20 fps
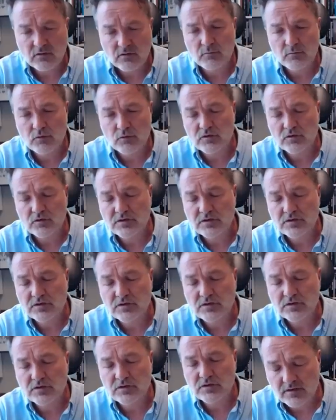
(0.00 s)
community
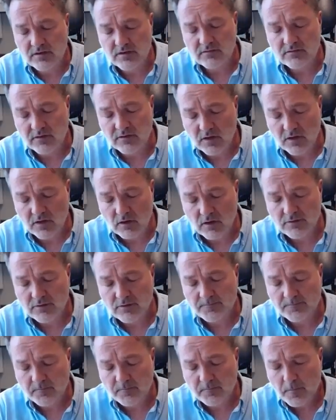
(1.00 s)
in that
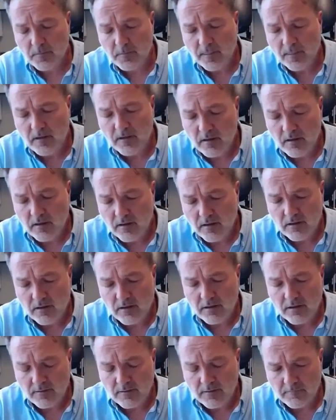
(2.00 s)
regard.
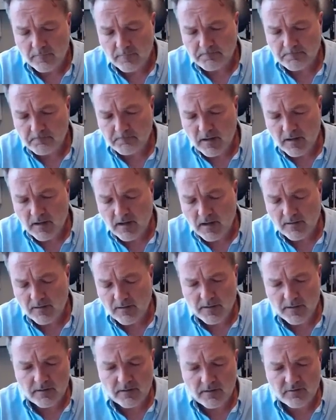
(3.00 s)
And
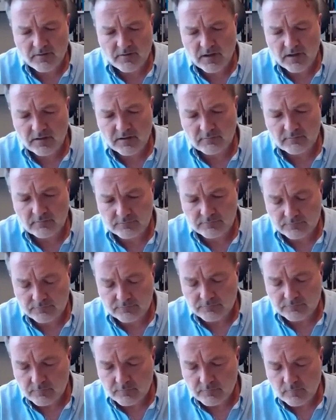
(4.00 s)
I think
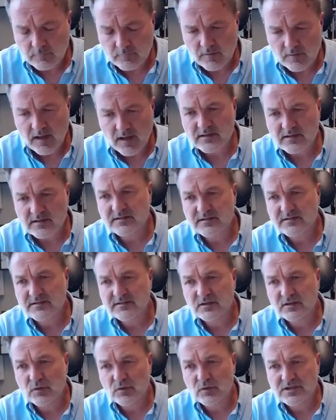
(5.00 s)
as the
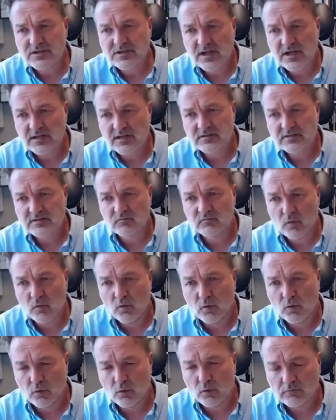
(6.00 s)
situation has
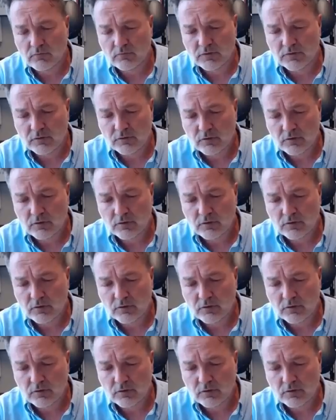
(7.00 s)
evolved,